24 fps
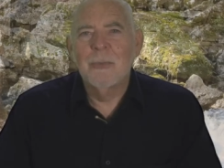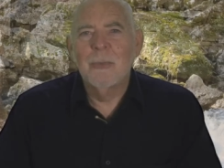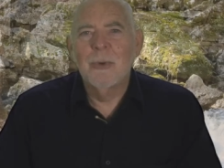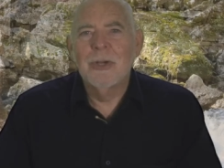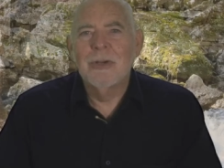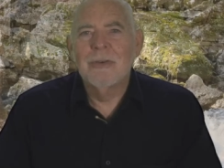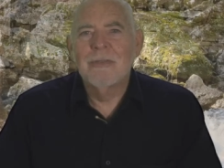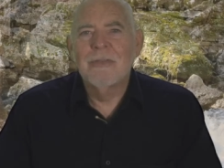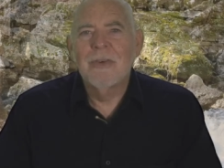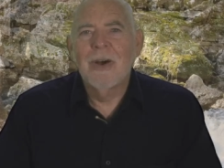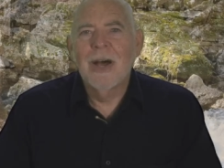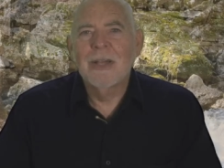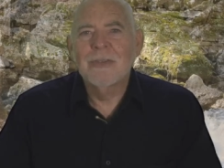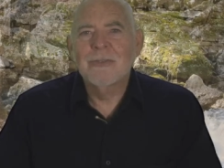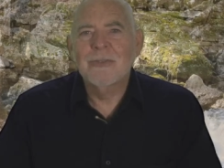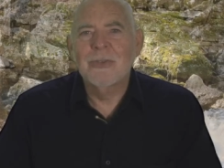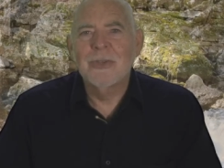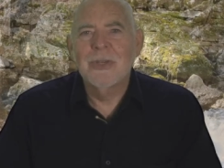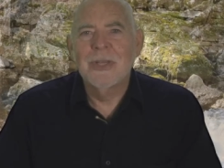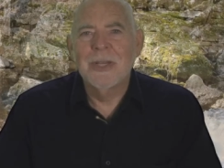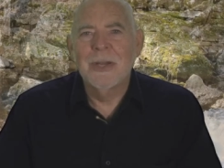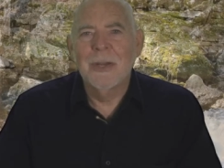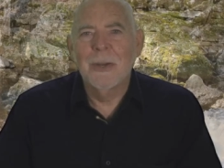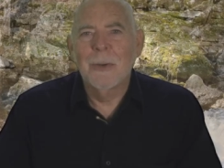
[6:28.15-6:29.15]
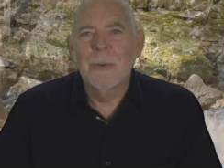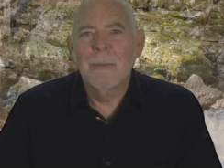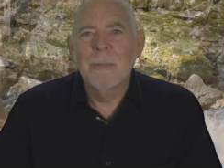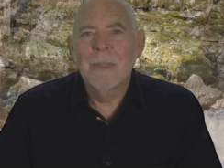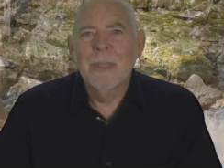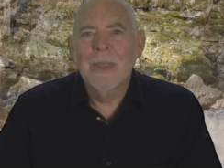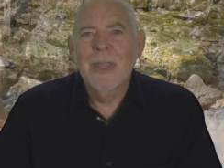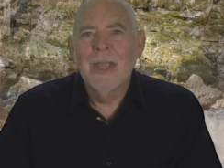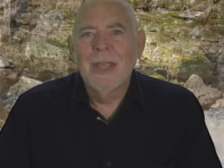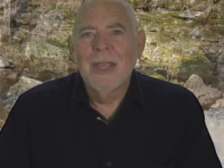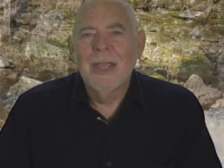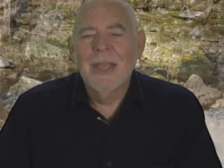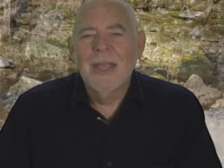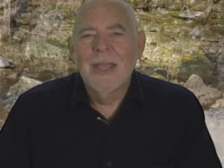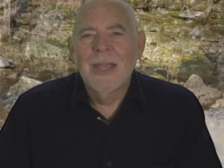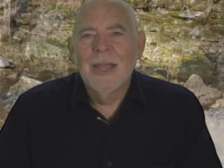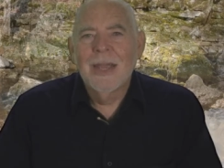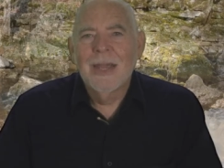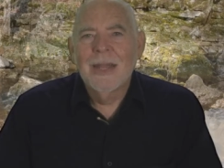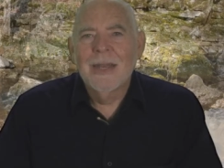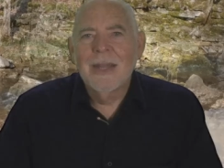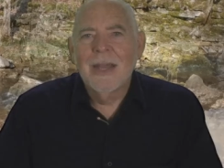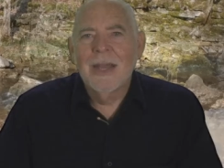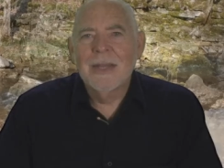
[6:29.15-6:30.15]
a real fossil here.
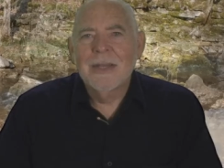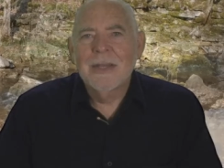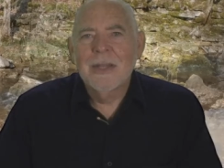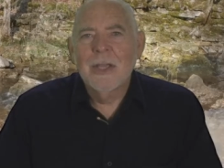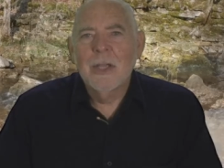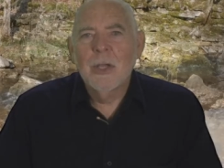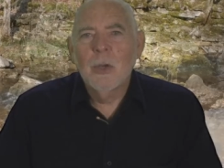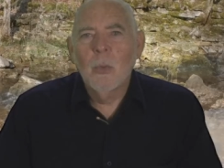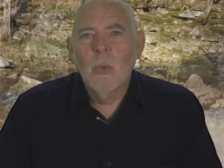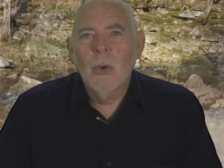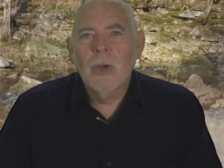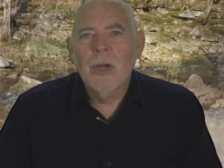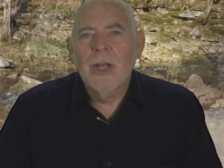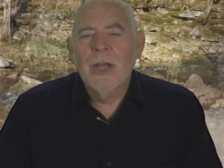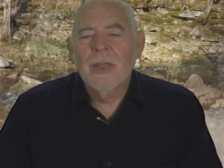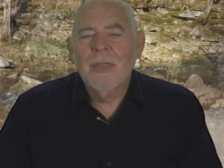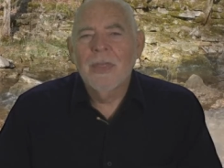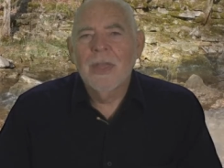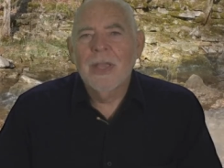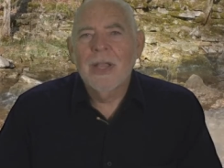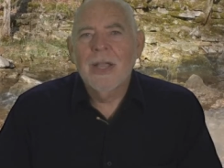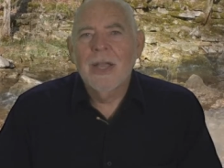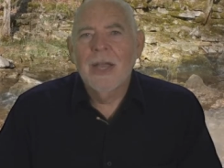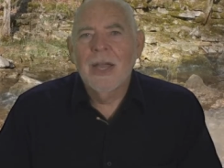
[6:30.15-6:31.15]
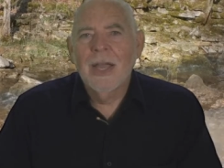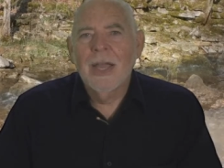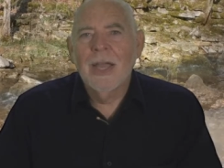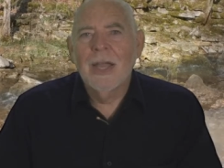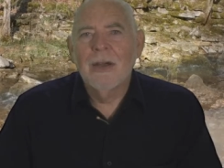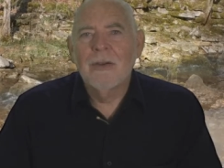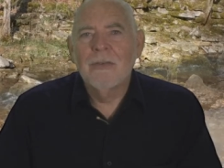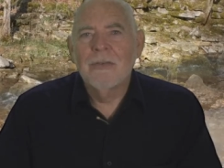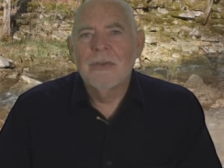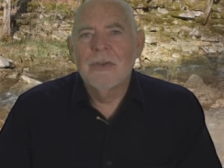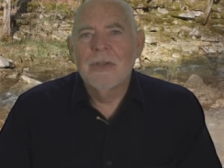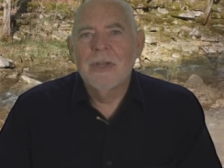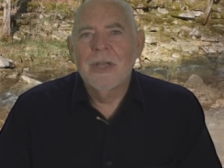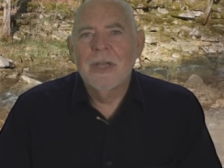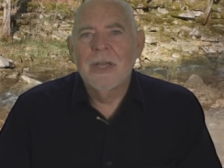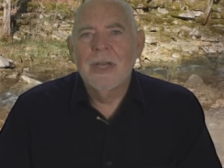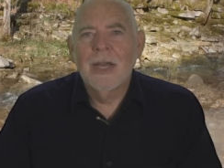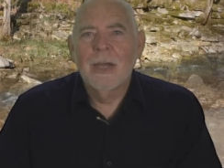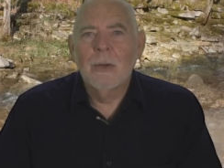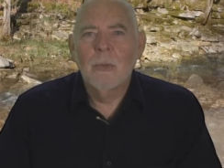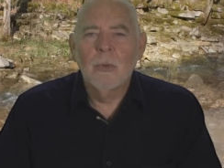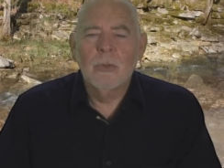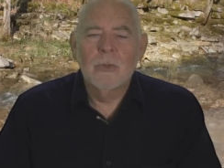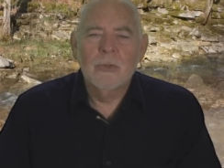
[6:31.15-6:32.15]
I tell you what I think I have,
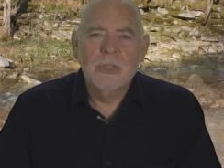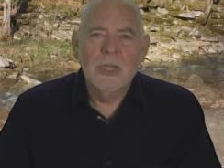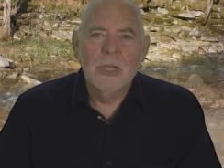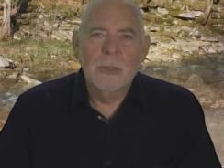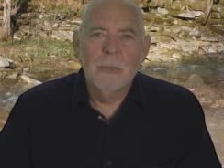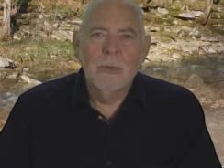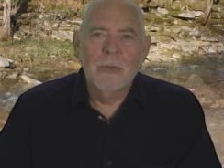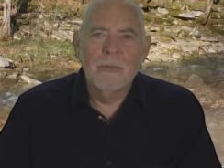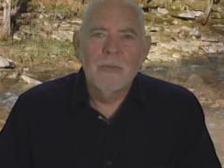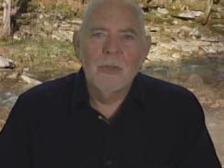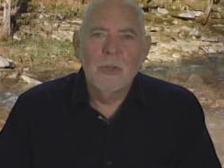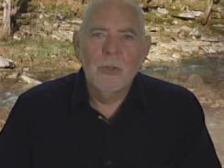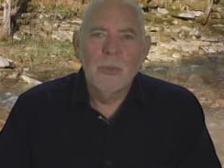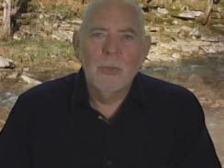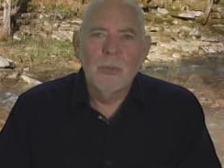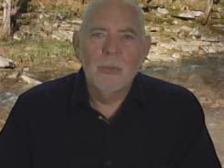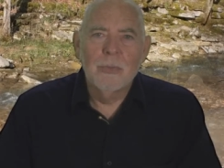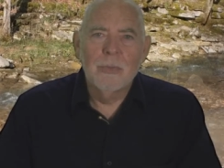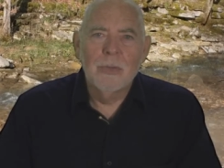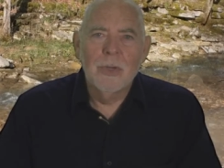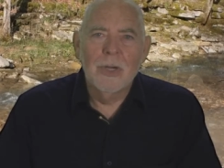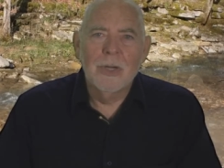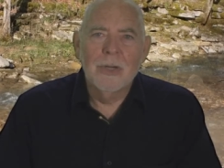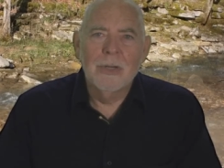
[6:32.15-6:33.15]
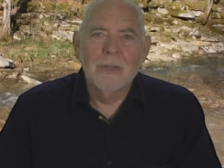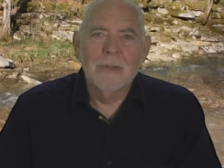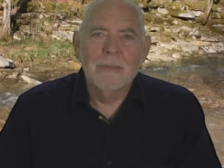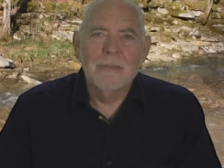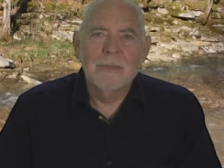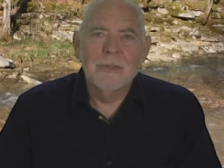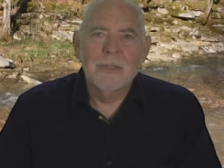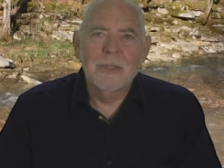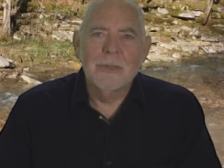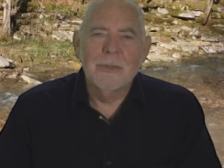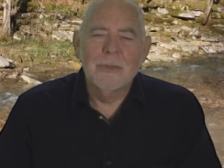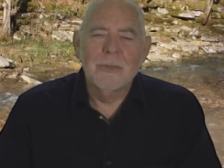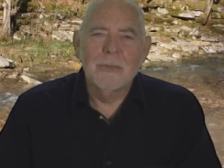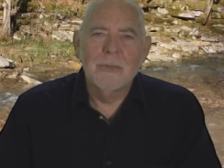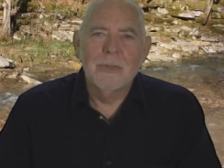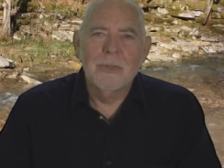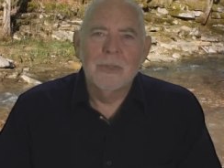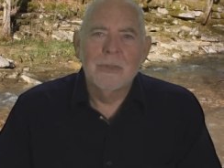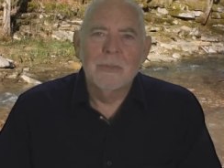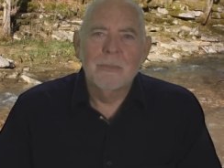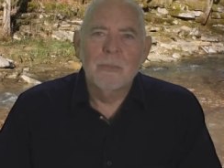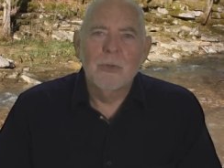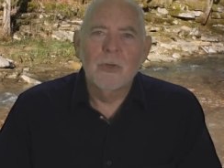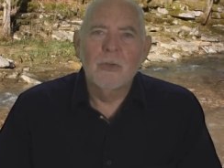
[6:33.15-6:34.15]
and I want some of you uh, to
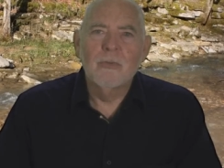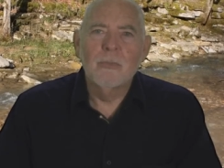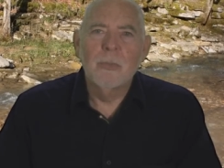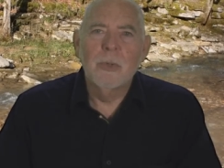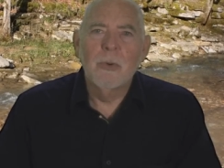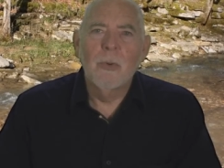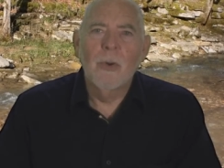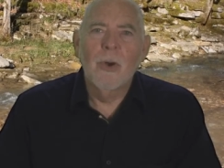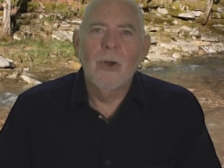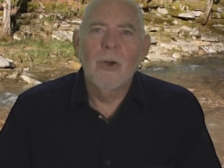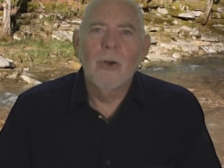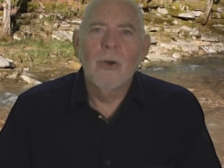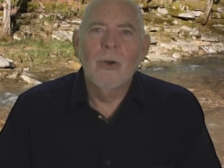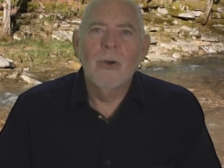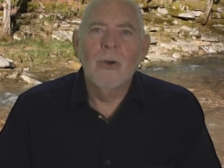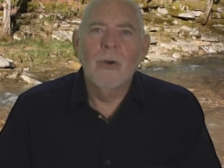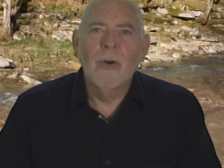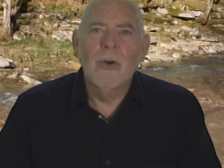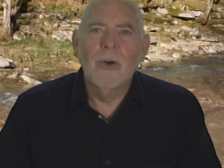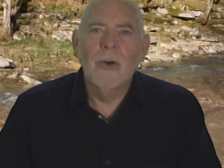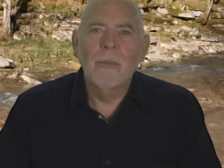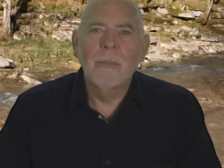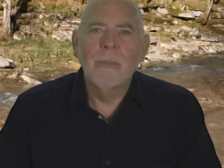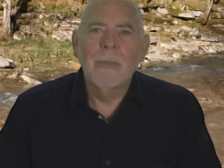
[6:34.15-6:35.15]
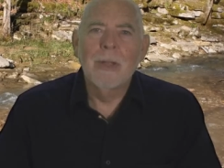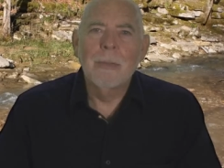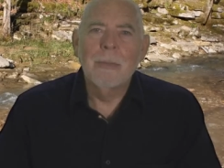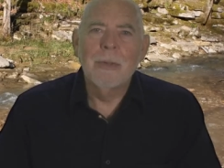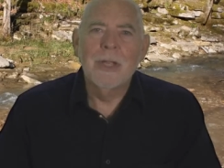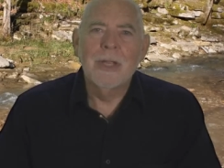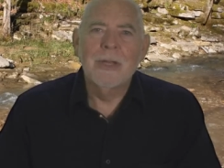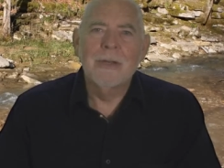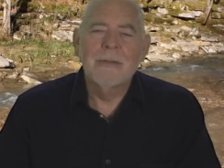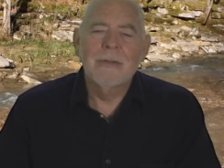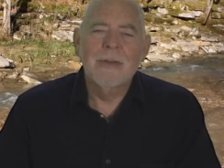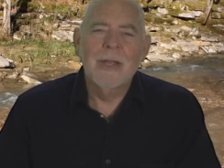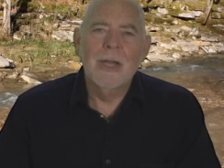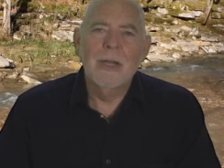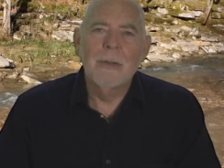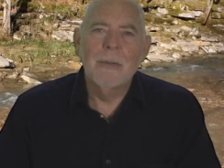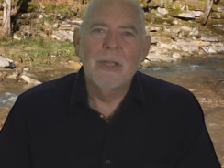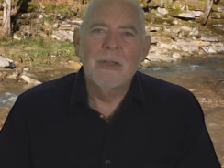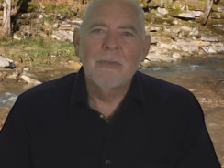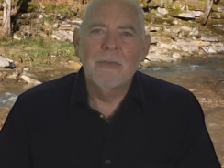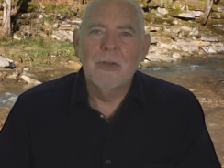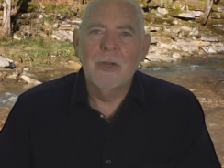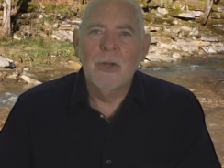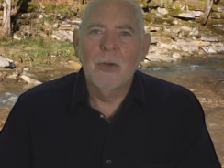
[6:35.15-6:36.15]
prove me wrong or maybe tell
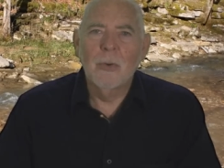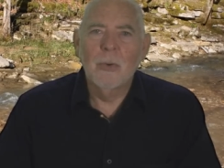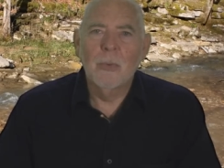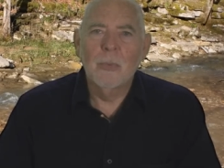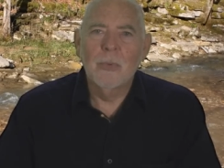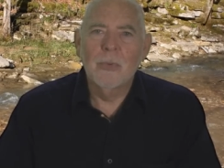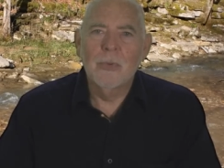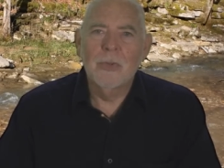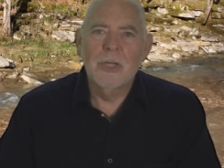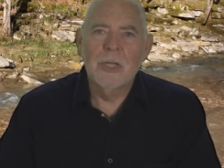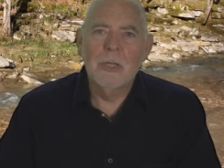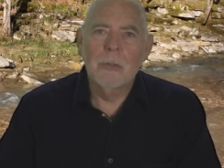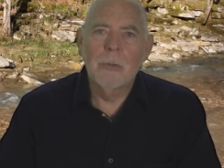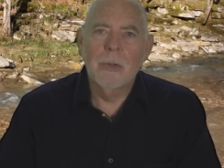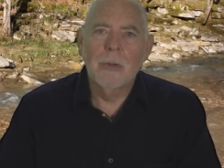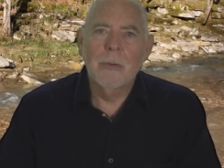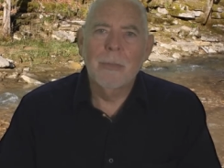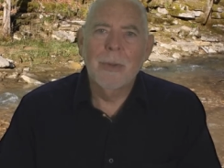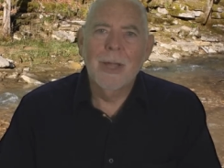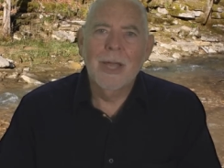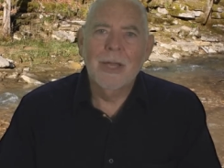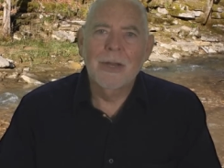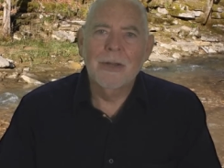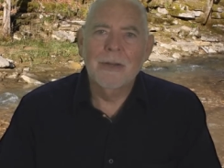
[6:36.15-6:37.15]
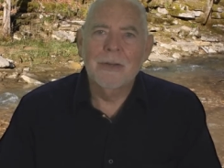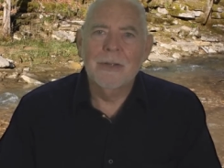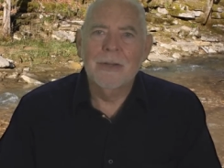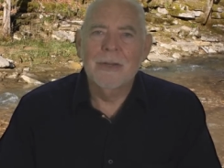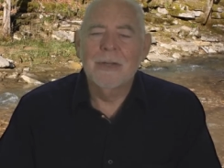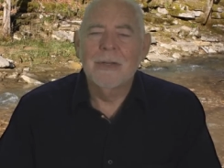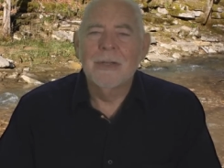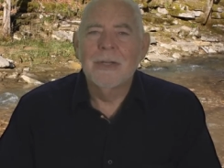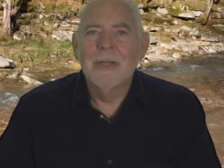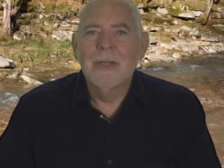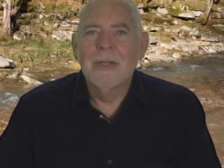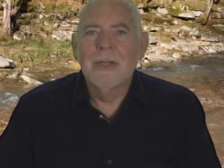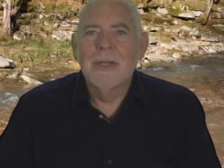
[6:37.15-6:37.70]
if you know a little bit about uh,